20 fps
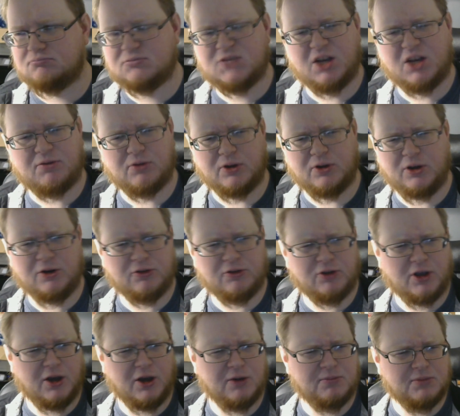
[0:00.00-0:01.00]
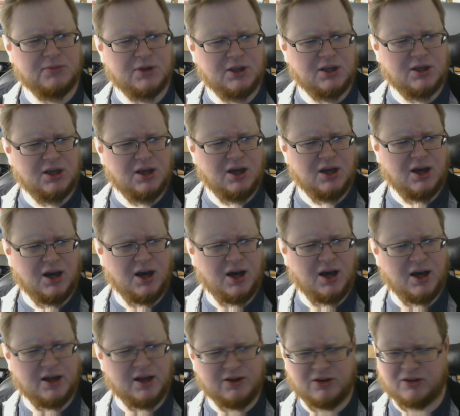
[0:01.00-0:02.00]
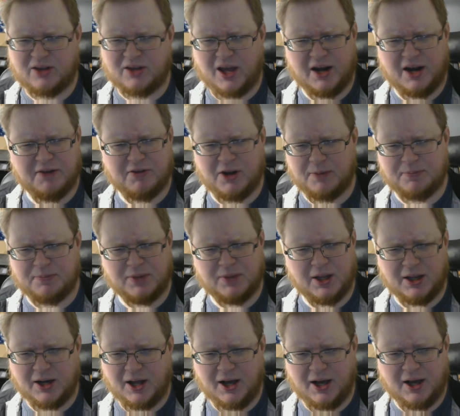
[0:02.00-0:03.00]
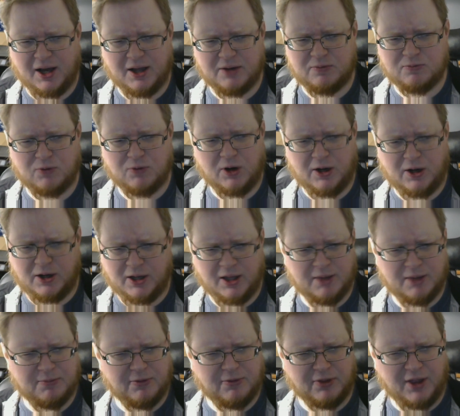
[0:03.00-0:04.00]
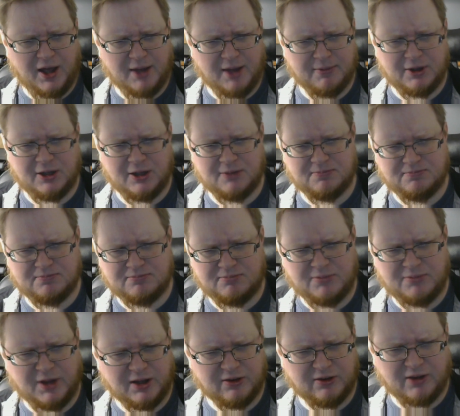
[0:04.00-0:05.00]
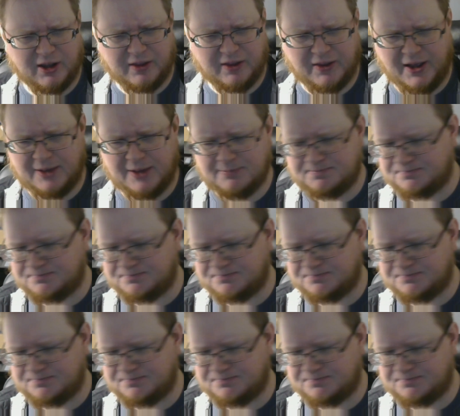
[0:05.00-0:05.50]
several years ago. Just kind of an update on where I am with the hobby, things like that.